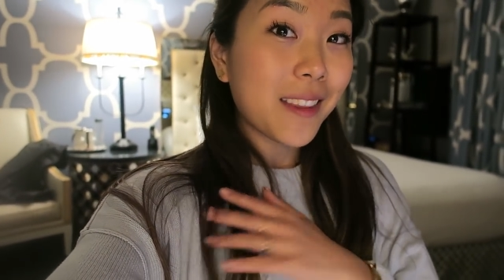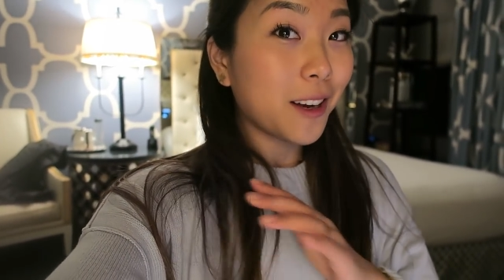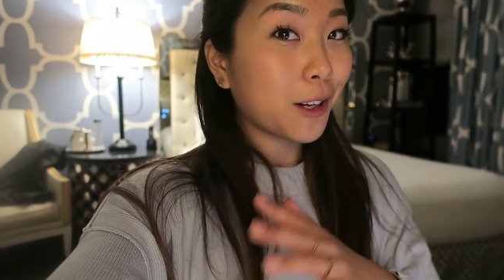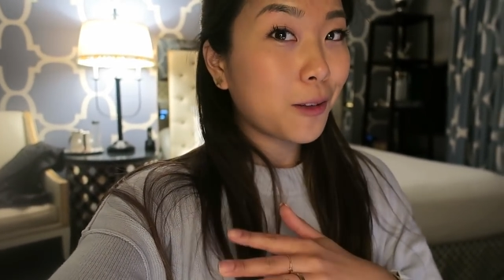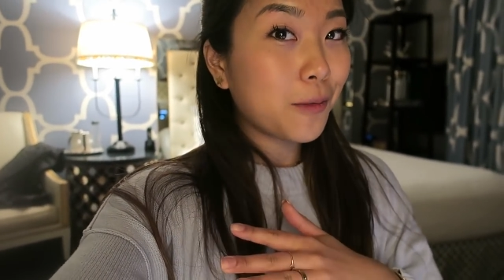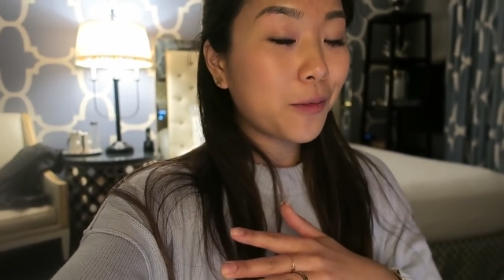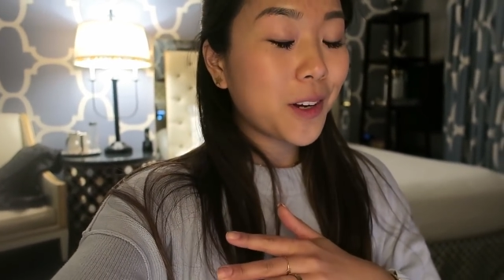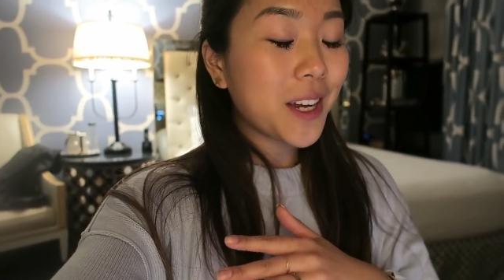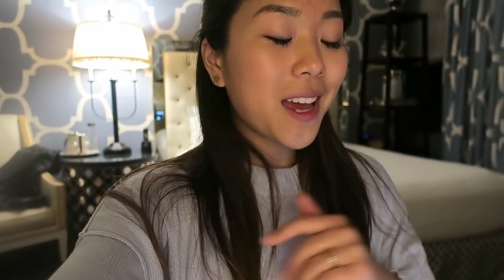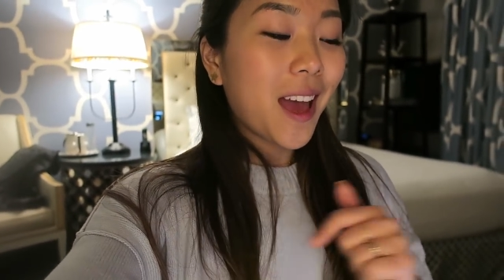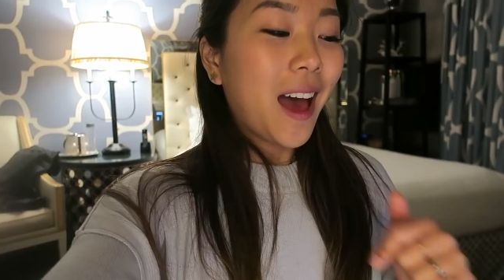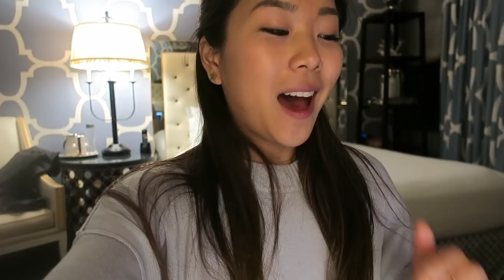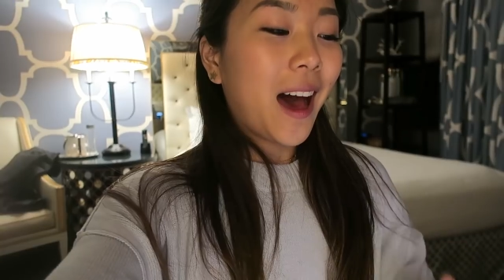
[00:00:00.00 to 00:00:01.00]
that are gluten-free,
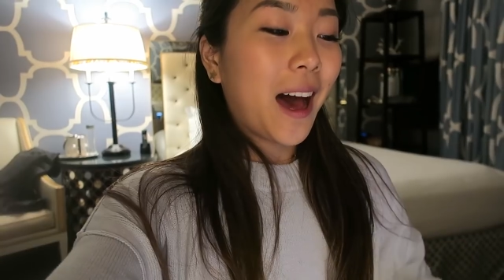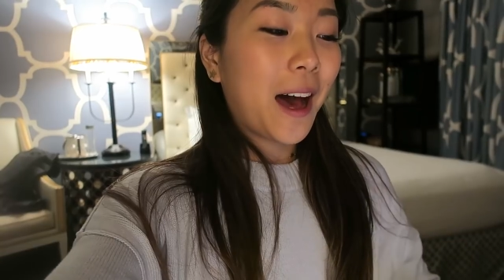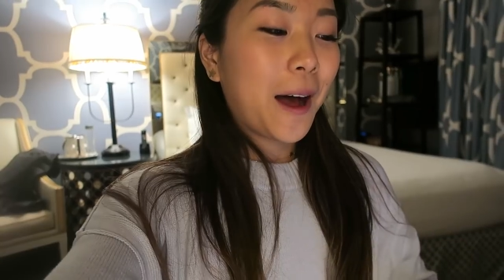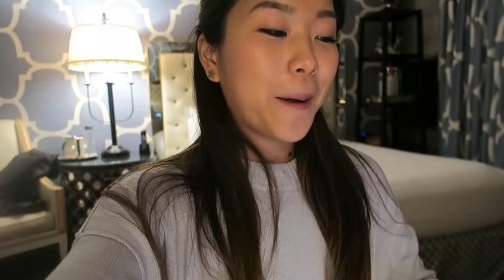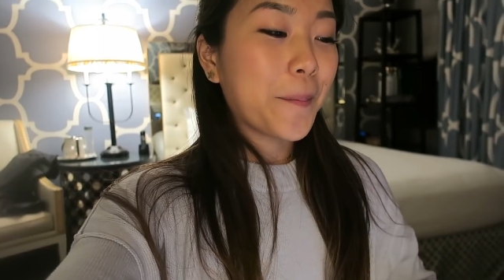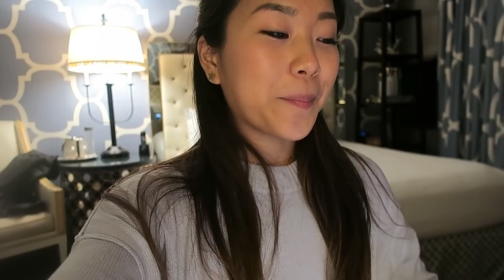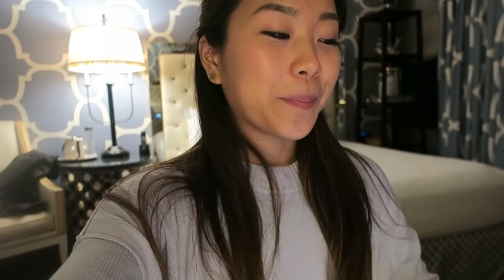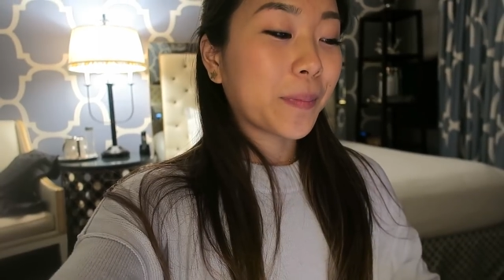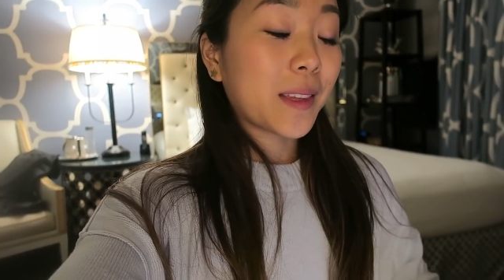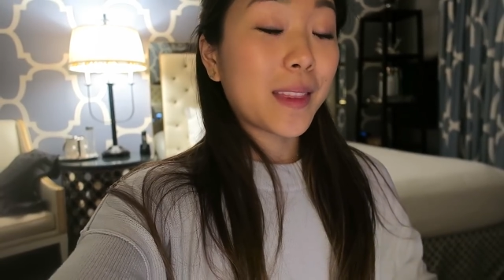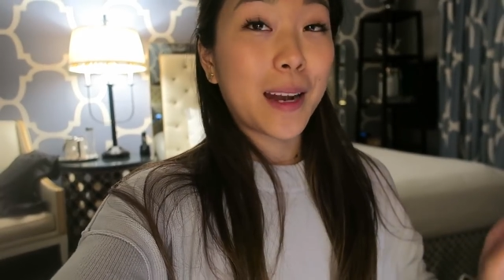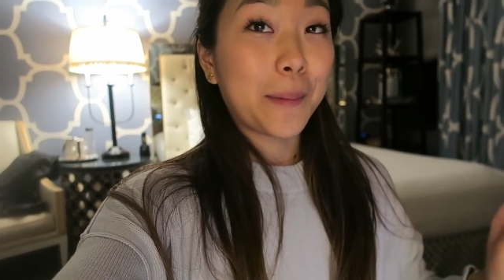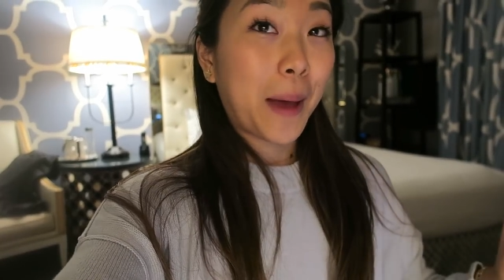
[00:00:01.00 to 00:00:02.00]
um,
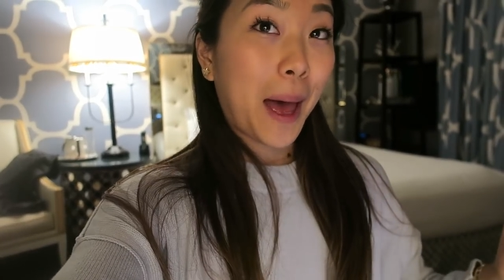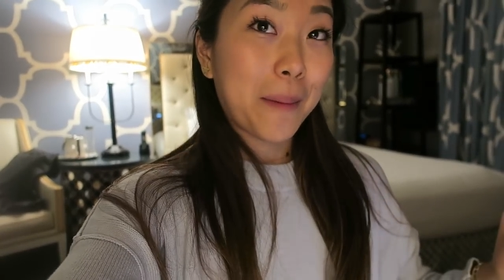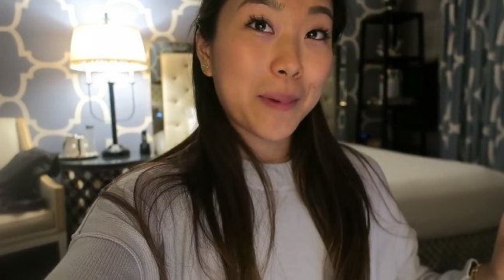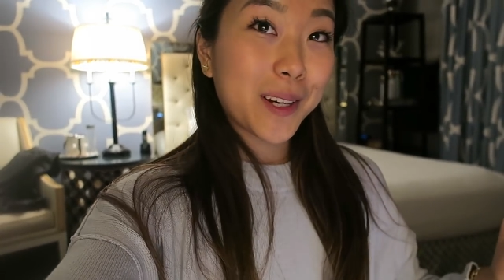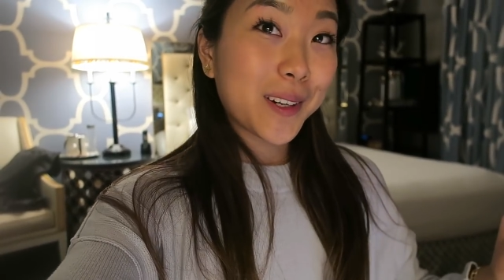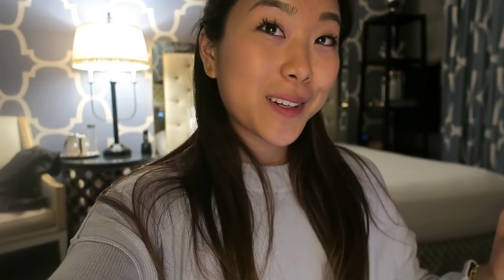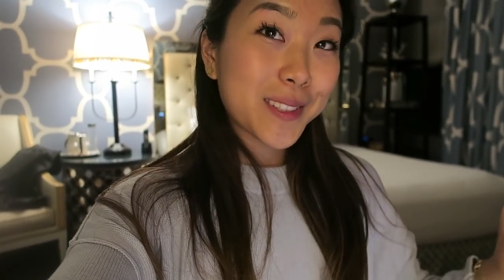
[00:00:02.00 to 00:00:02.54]
then I'm a happy girl.